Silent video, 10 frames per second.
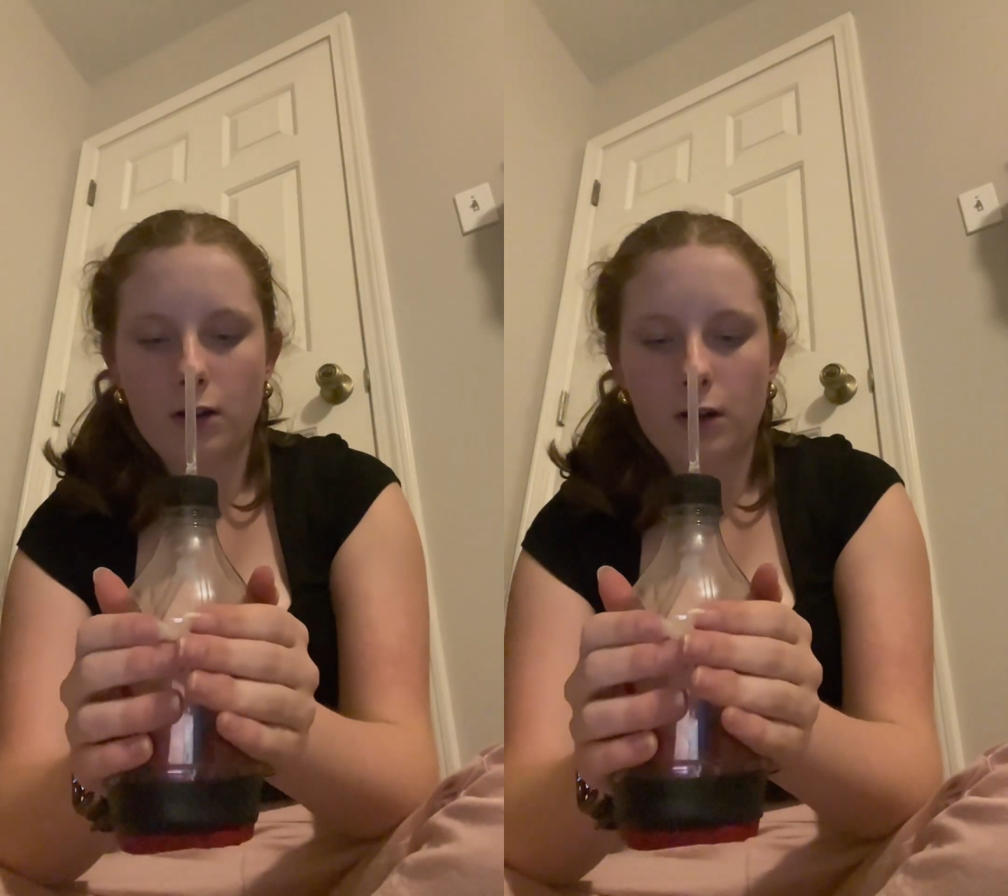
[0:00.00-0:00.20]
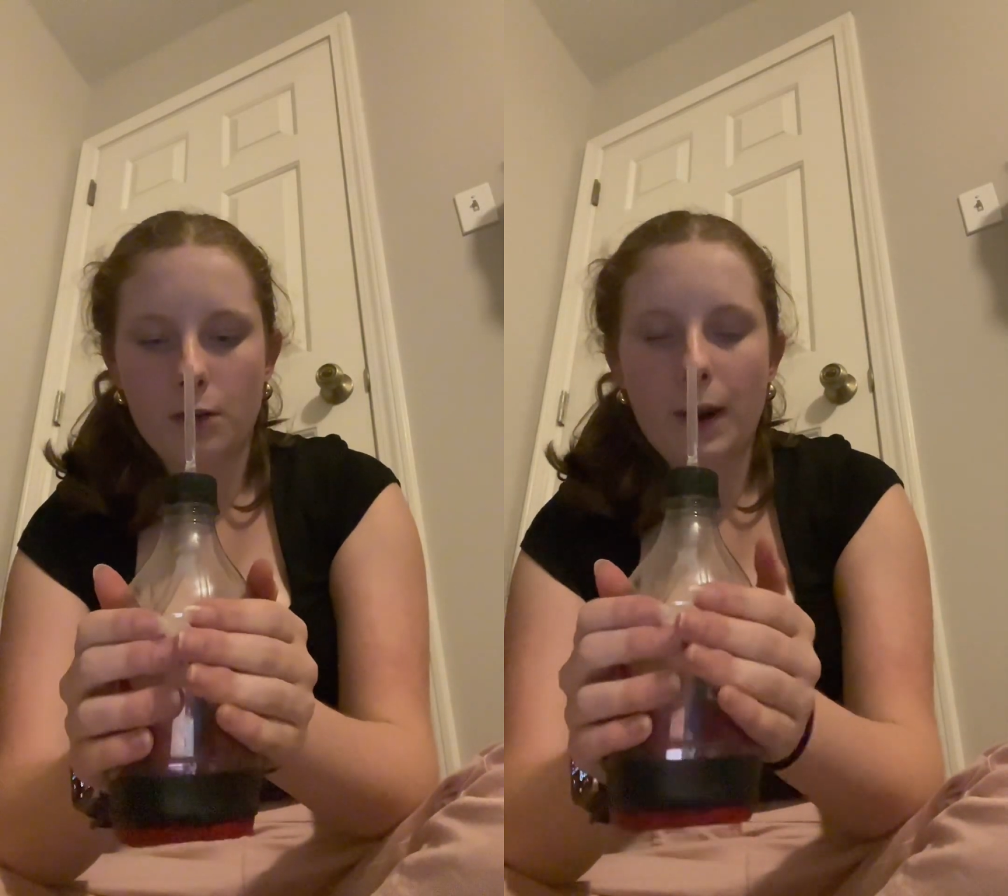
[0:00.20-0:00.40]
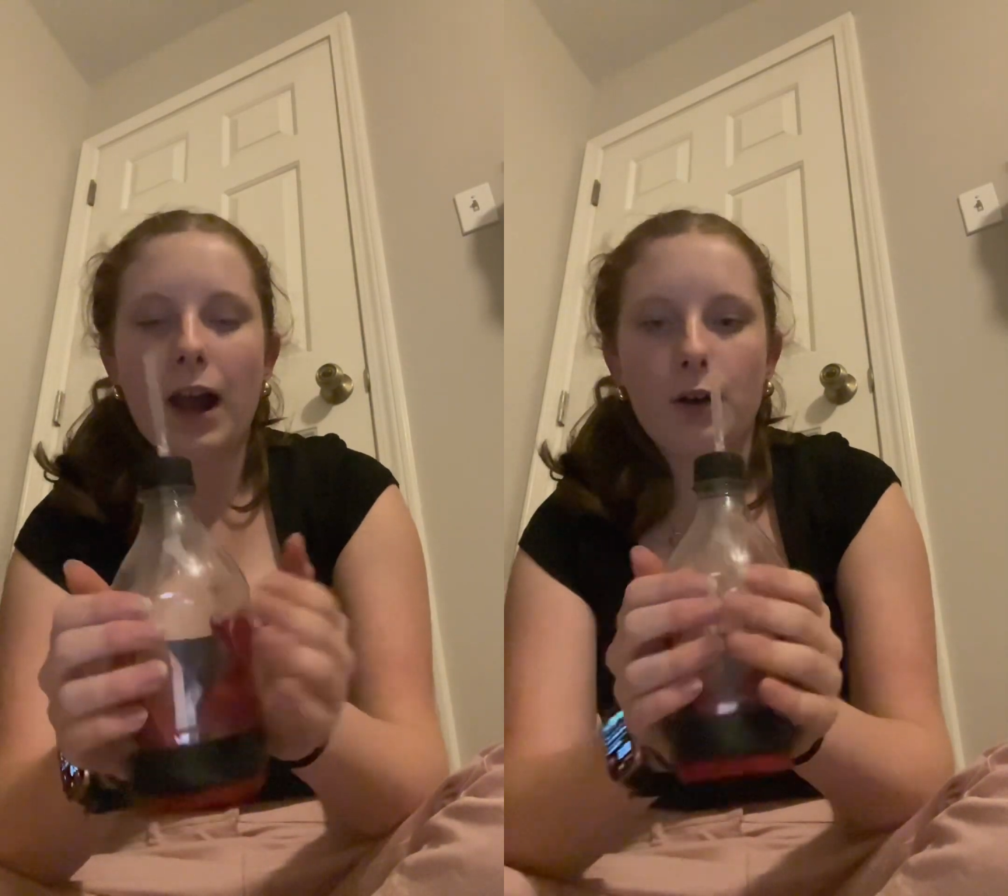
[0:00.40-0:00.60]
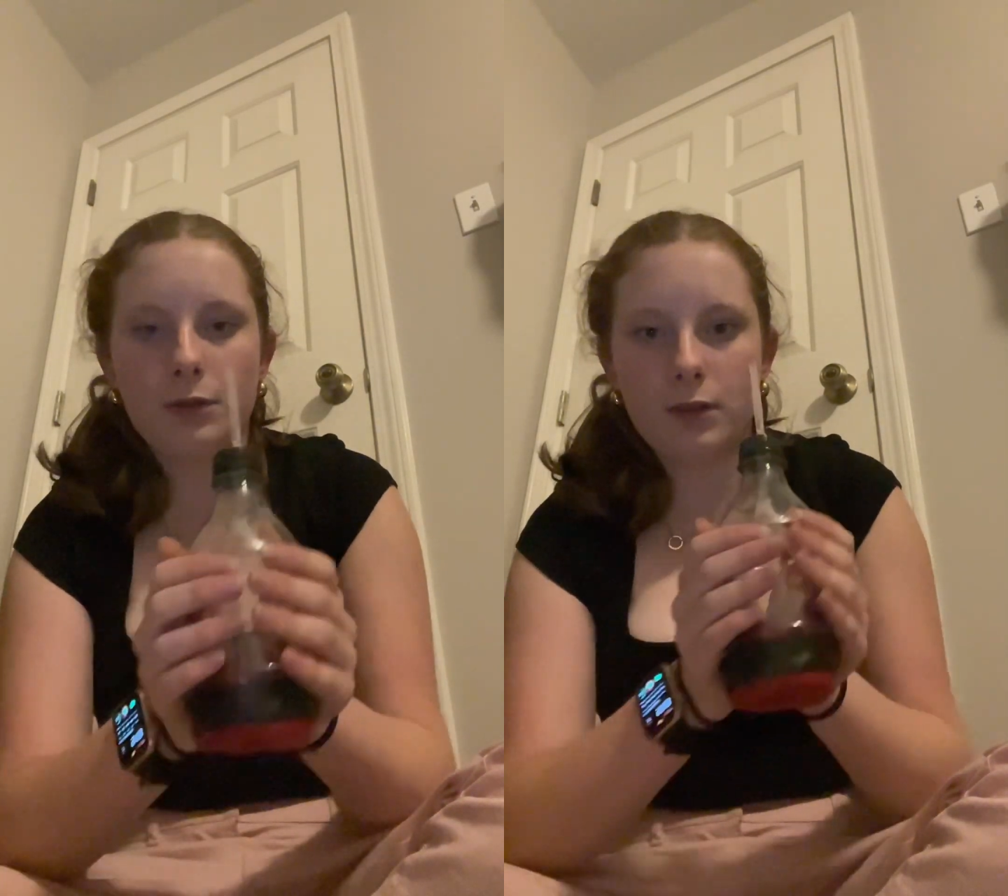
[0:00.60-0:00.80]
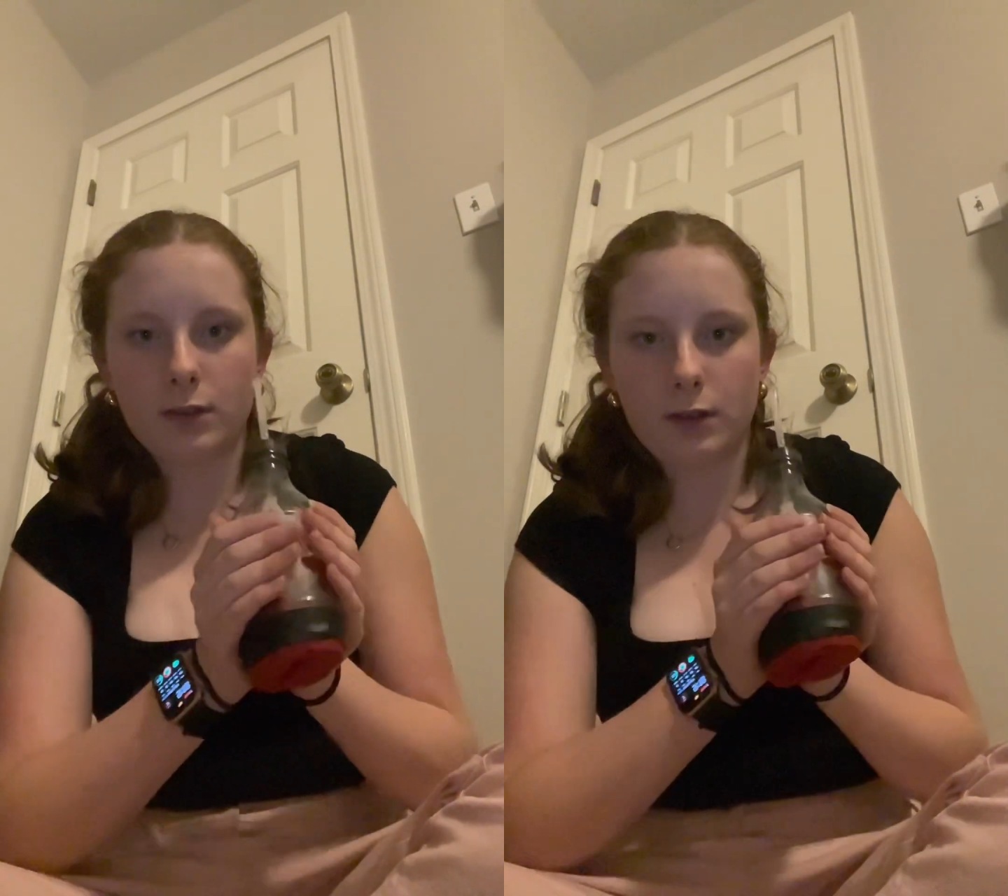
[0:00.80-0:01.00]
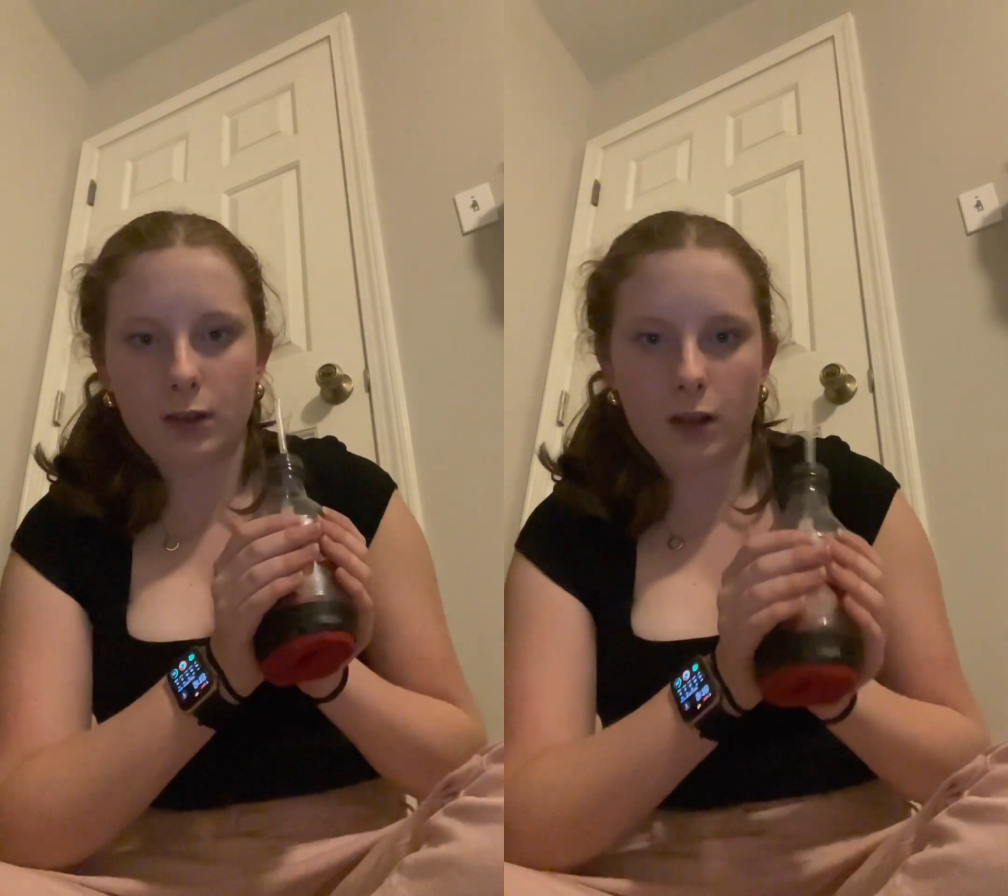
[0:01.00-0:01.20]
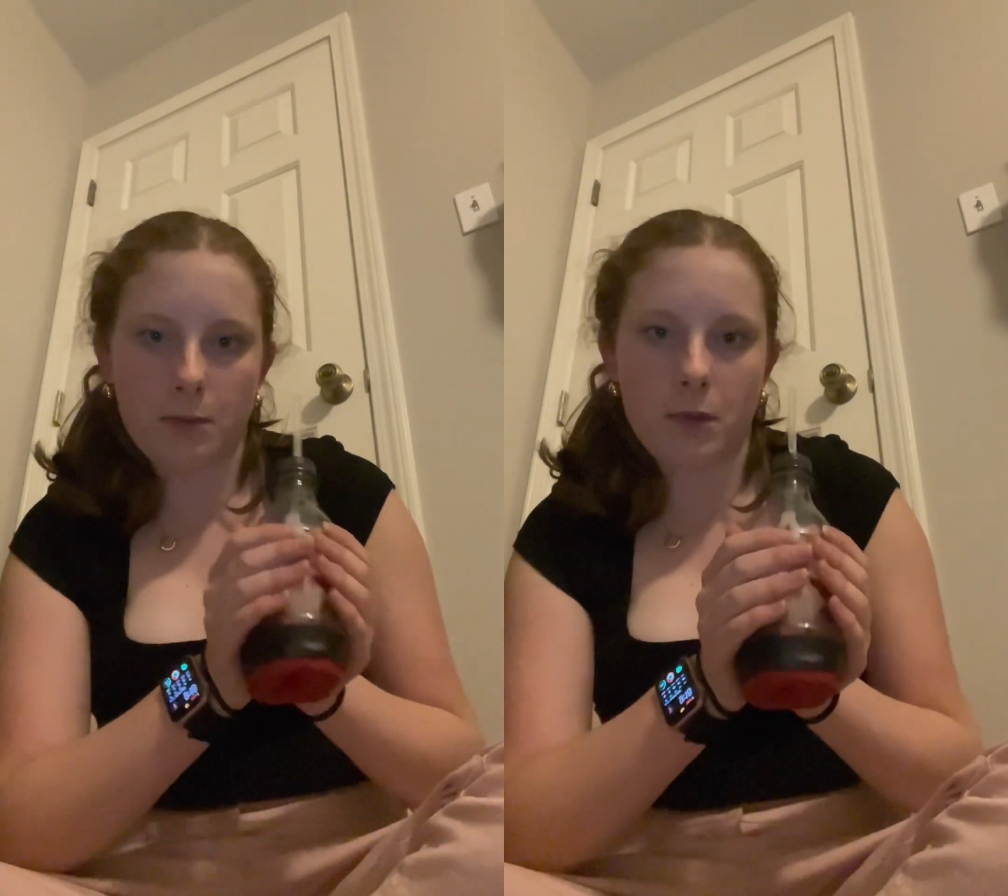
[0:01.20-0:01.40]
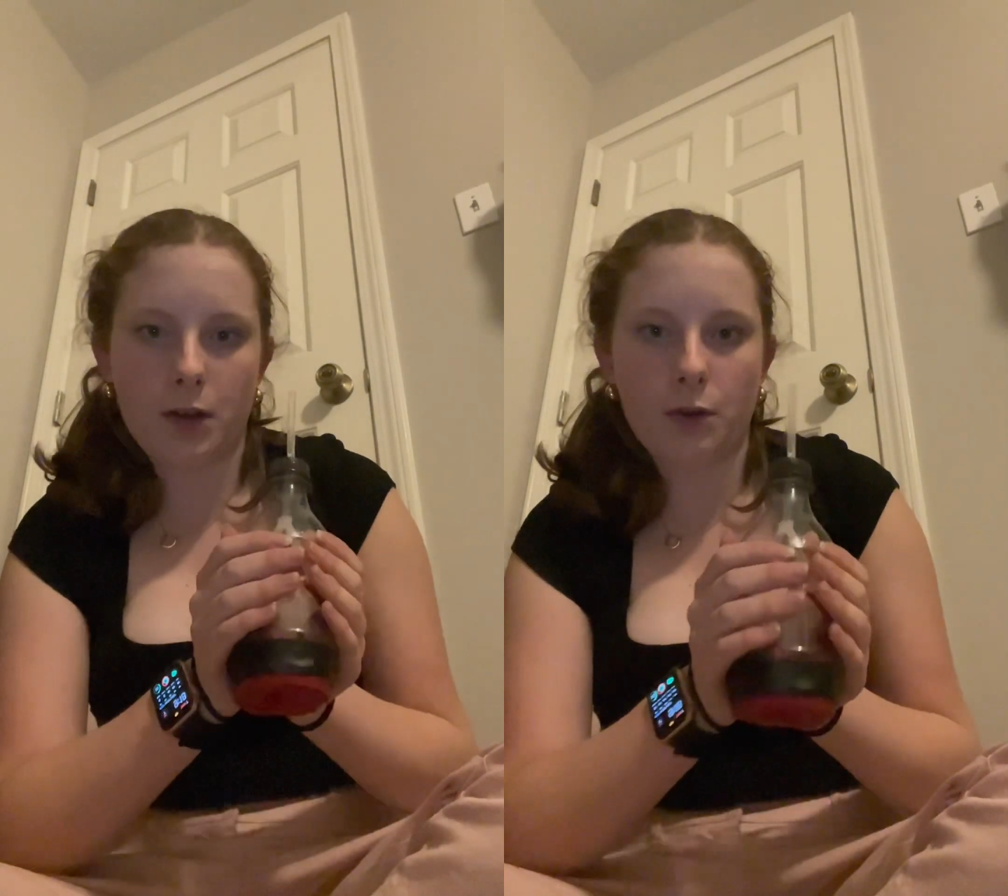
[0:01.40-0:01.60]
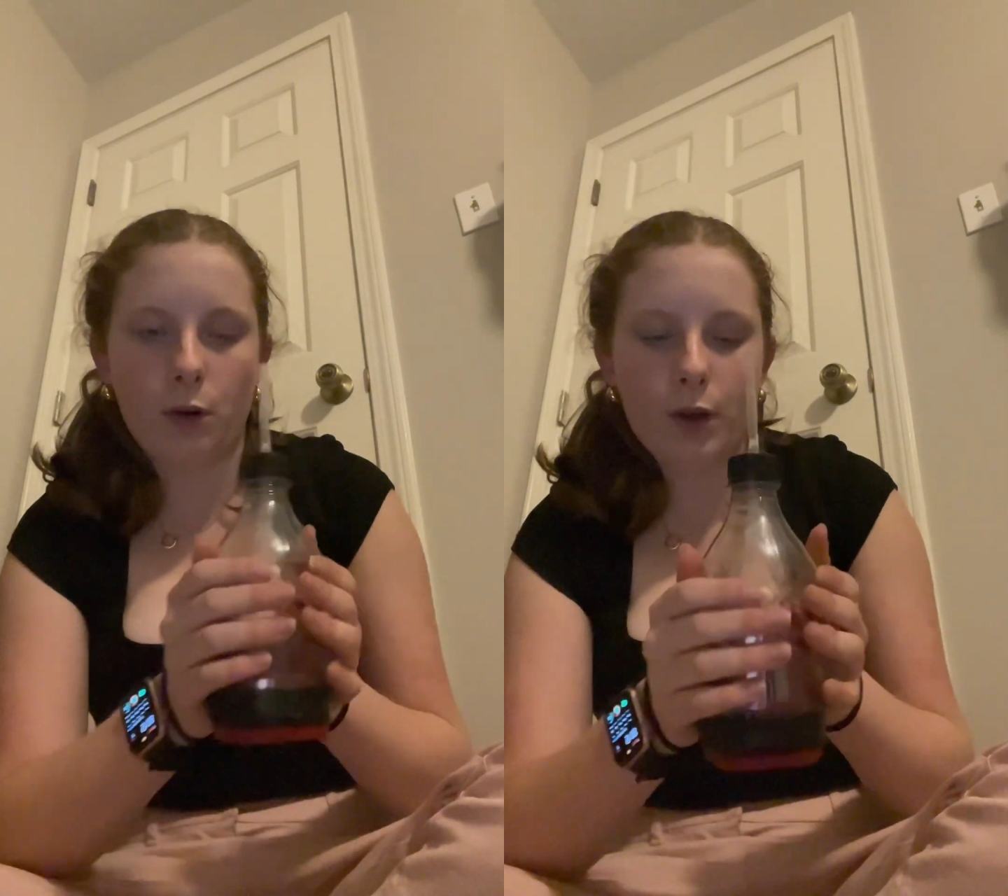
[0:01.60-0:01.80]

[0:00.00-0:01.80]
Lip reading: the lung model